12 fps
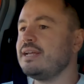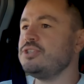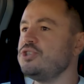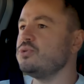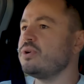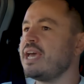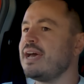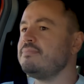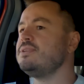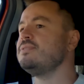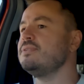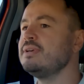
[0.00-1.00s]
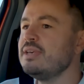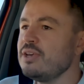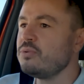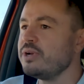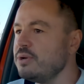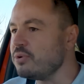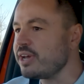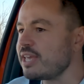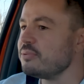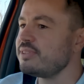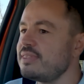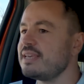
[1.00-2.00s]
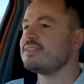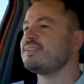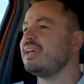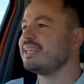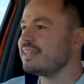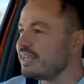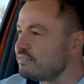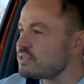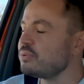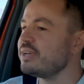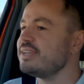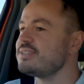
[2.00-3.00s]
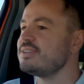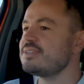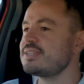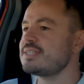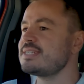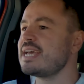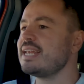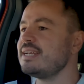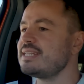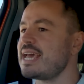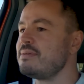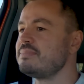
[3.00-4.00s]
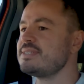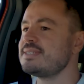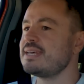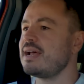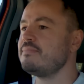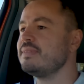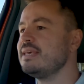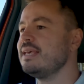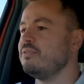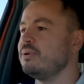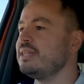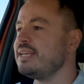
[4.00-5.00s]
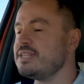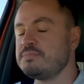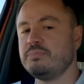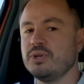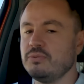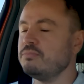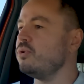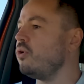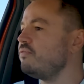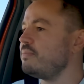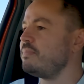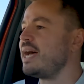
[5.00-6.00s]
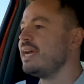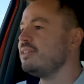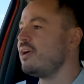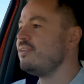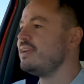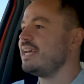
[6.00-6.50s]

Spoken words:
dual cab ute. When you're working with things like leaf springs and just a standard damper setup, it really is built more for payload,